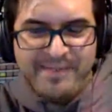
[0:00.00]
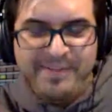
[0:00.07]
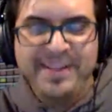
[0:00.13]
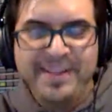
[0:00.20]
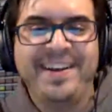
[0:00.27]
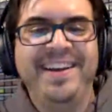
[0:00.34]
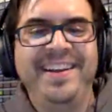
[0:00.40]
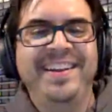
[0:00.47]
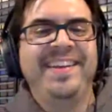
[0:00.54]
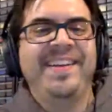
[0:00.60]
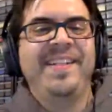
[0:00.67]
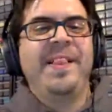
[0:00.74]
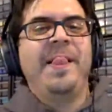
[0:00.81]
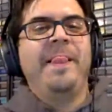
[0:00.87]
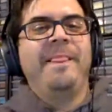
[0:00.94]
Flick on.
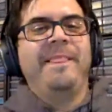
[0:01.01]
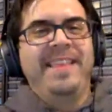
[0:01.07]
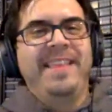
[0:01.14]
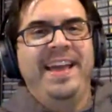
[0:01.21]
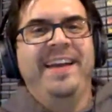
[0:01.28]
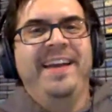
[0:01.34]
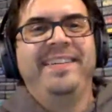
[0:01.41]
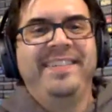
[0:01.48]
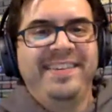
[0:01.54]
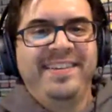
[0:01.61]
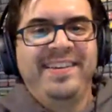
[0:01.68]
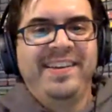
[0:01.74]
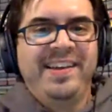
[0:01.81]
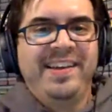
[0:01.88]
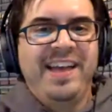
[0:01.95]
Yeah.
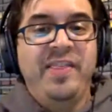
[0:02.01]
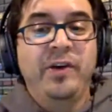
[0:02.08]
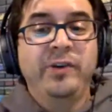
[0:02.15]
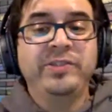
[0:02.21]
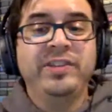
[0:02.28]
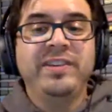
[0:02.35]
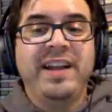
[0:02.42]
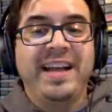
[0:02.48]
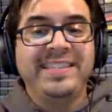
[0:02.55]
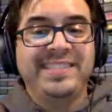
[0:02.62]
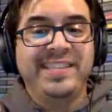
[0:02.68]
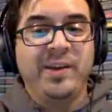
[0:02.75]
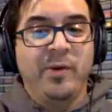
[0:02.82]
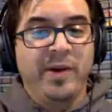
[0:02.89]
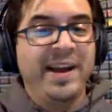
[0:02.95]
And those are nicely
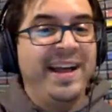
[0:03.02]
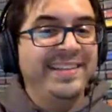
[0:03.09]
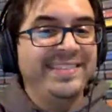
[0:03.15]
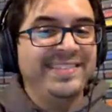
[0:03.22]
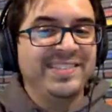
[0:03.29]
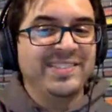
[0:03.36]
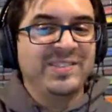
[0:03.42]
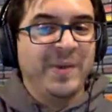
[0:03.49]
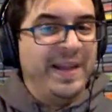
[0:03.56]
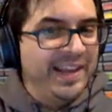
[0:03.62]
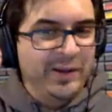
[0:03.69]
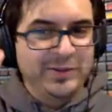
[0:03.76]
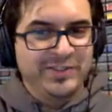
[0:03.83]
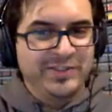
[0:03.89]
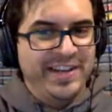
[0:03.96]
organized, so I can go
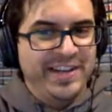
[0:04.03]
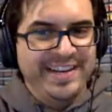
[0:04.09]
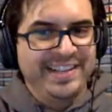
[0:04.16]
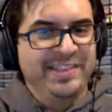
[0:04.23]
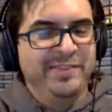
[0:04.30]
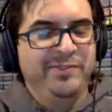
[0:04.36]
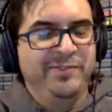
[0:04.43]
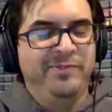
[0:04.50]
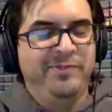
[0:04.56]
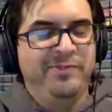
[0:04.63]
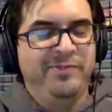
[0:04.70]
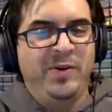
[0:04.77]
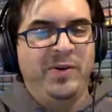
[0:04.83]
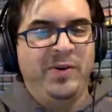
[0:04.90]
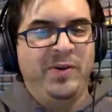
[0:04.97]
straight into the
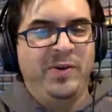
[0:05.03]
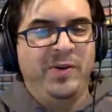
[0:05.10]
folder.